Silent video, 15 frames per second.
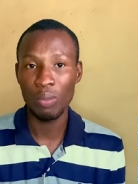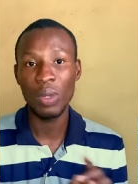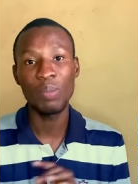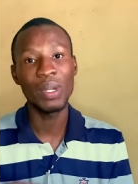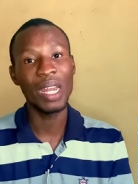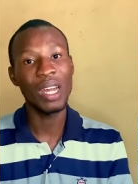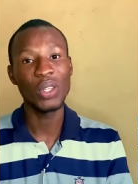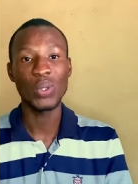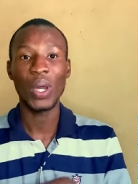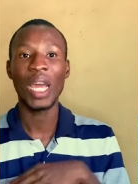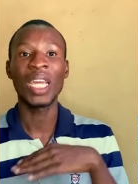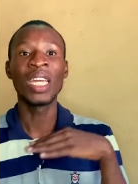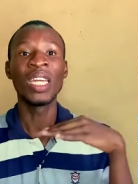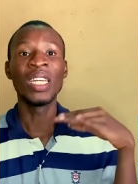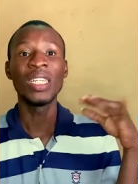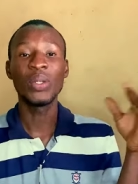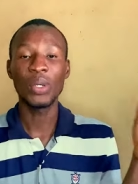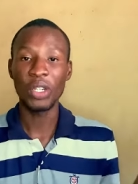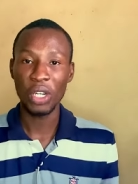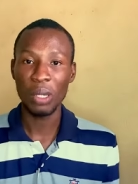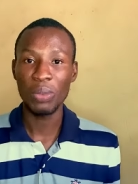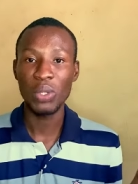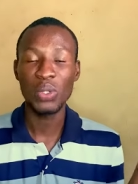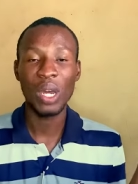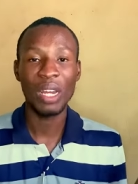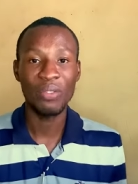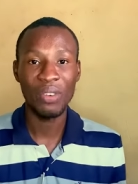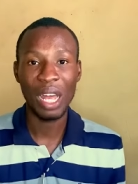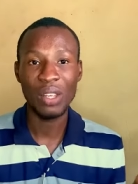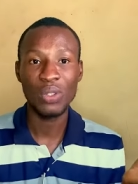Maybe that's why they were not able to
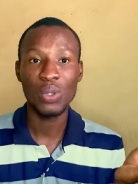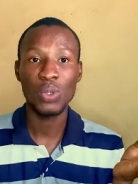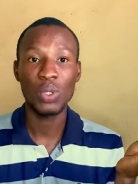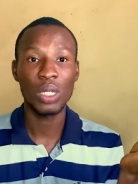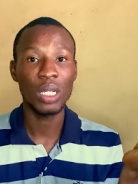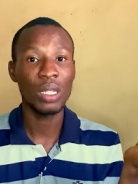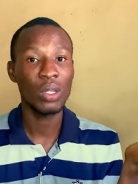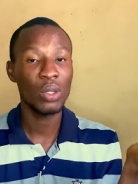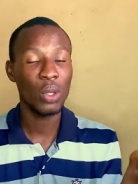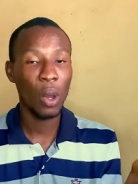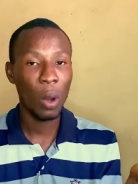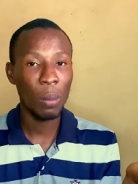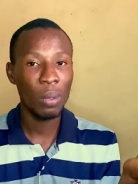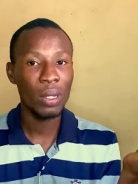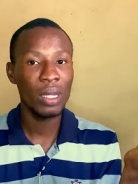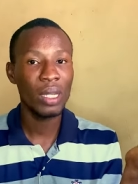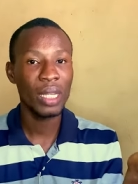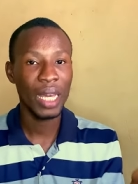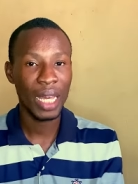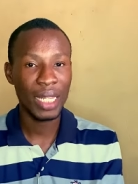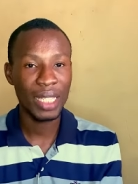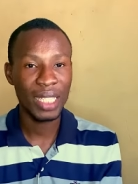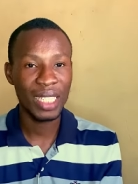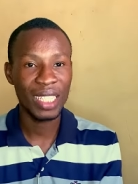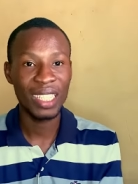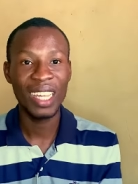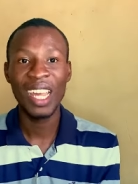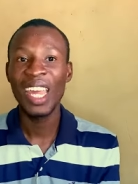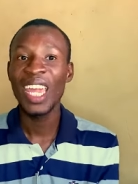advance to the top 30.